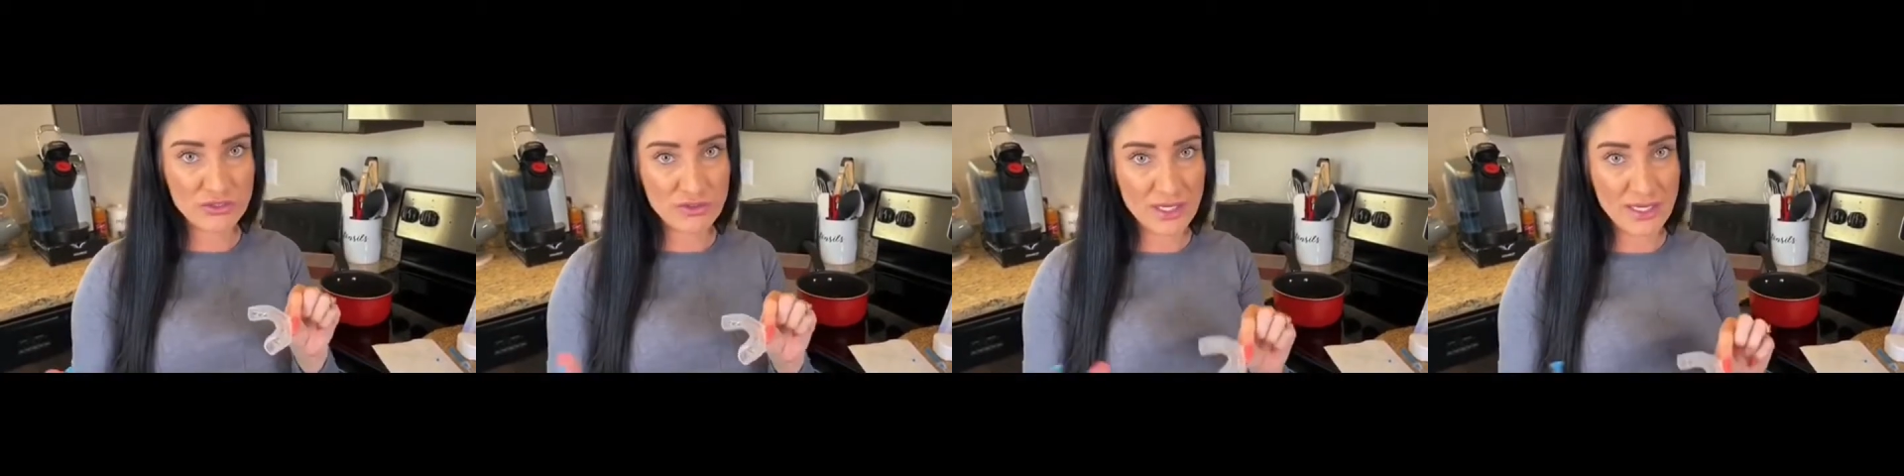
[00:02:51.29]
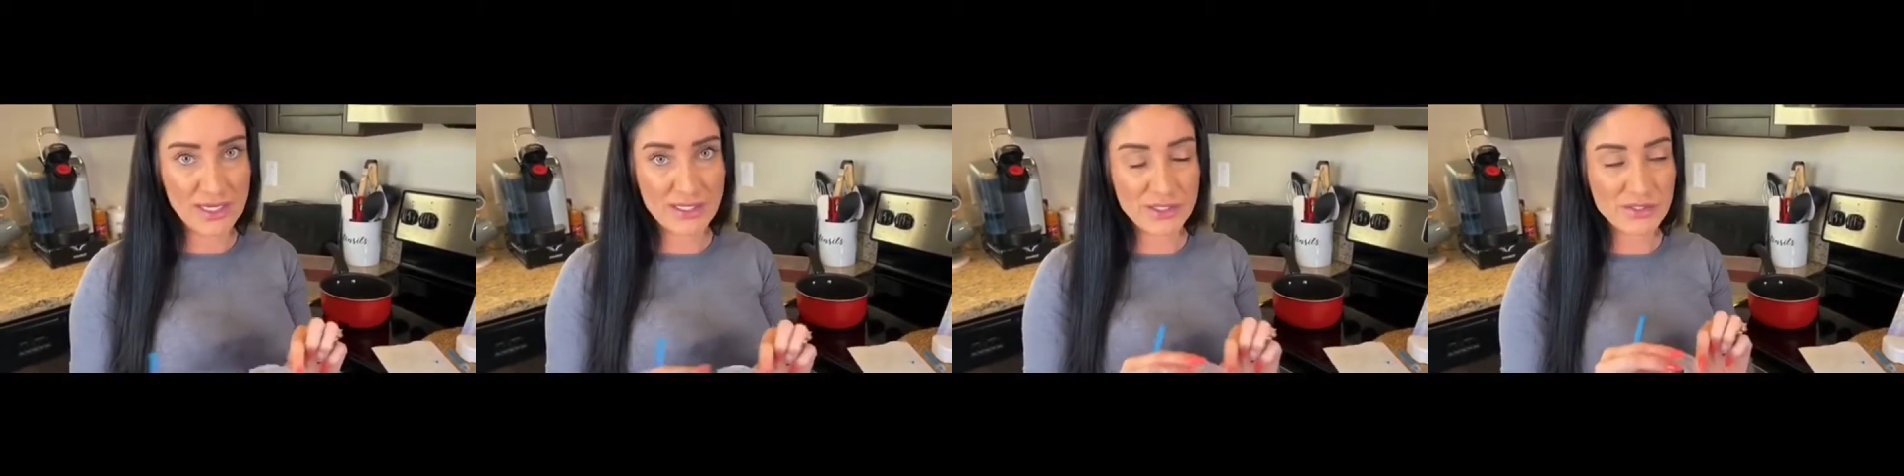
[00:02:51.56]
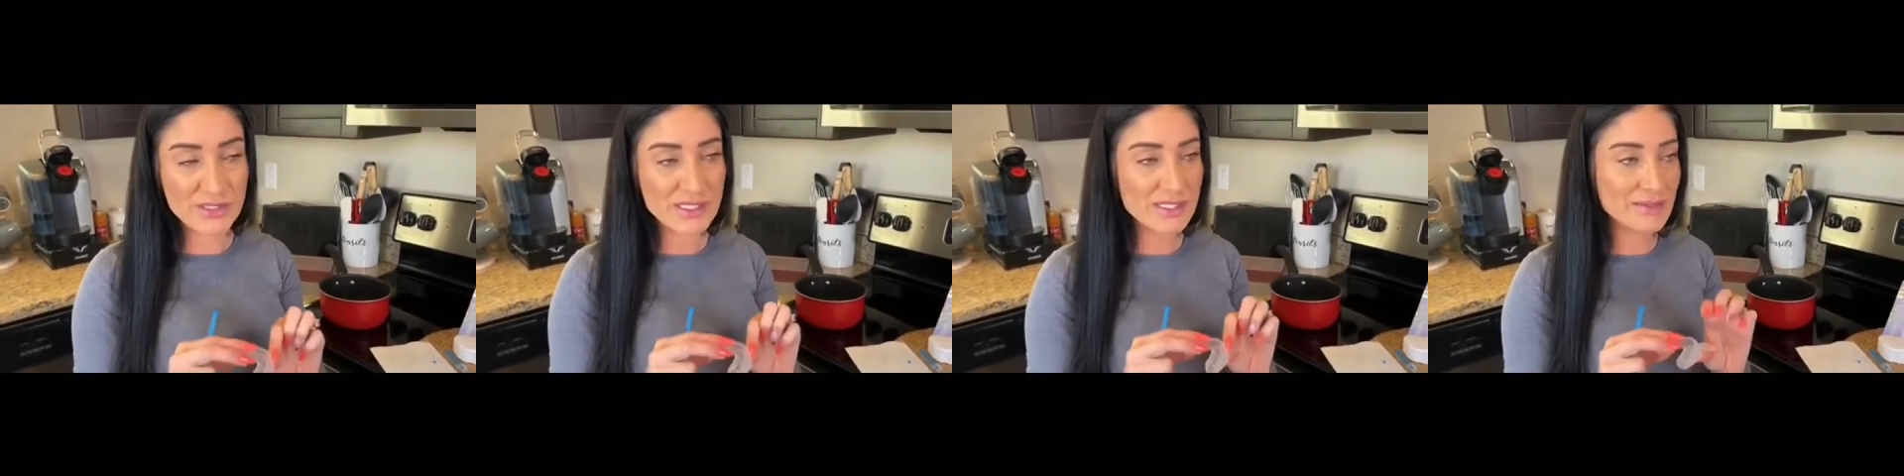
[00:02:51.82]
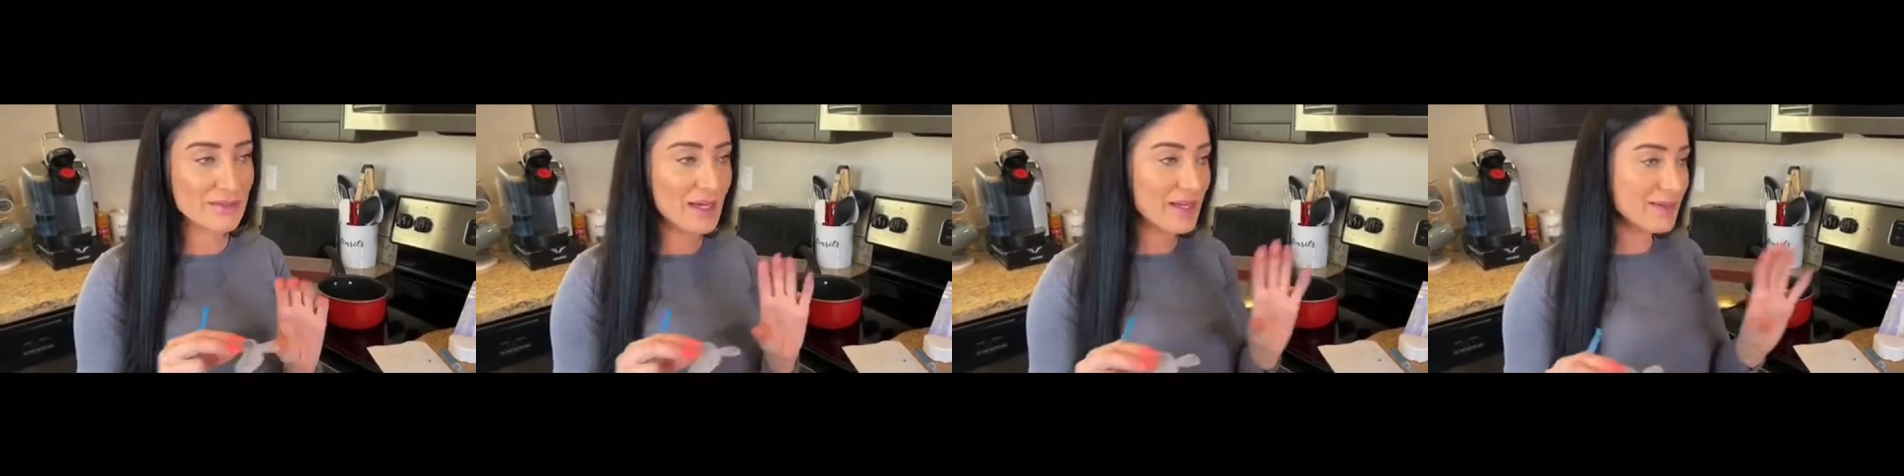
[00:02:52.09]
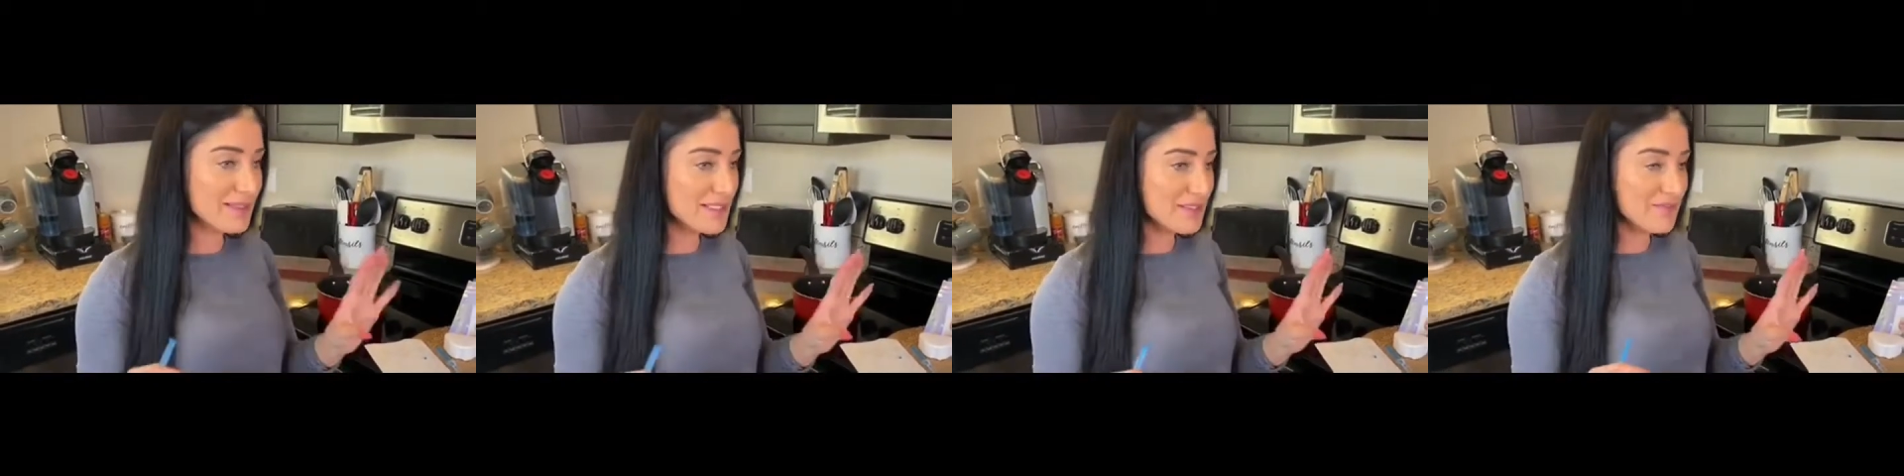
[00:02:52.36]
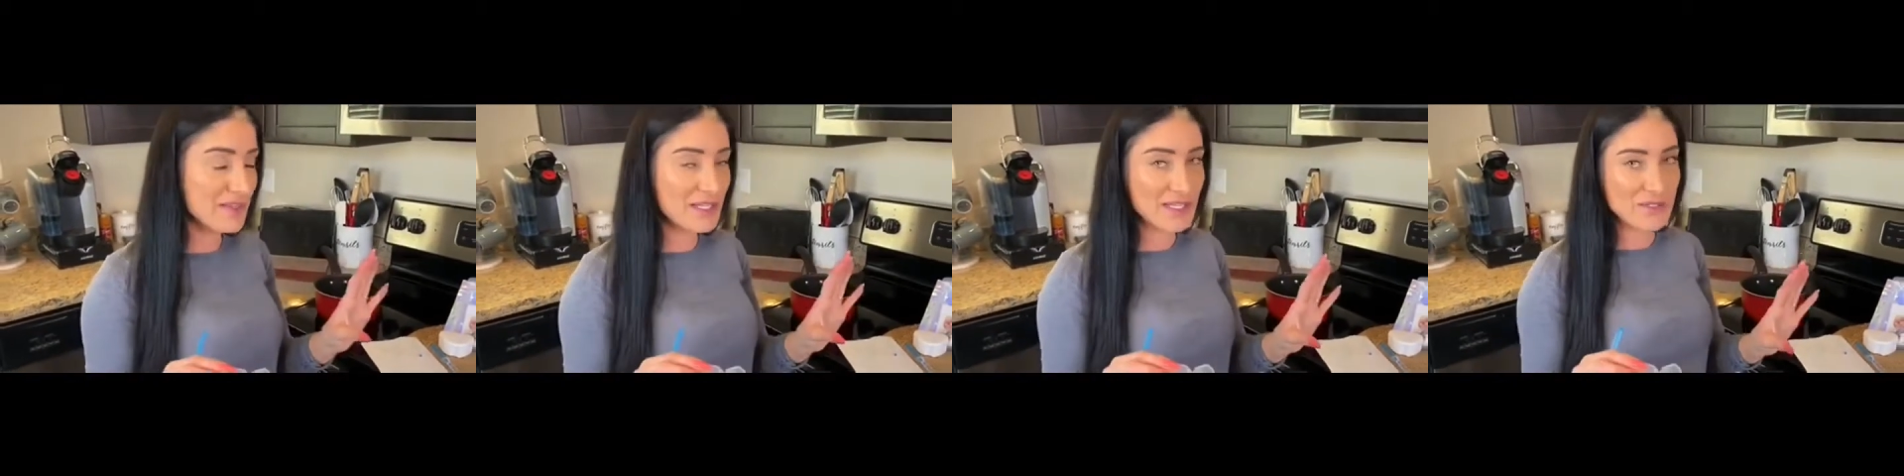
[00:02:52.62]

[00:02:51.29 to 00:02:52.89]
You see a lot of these videos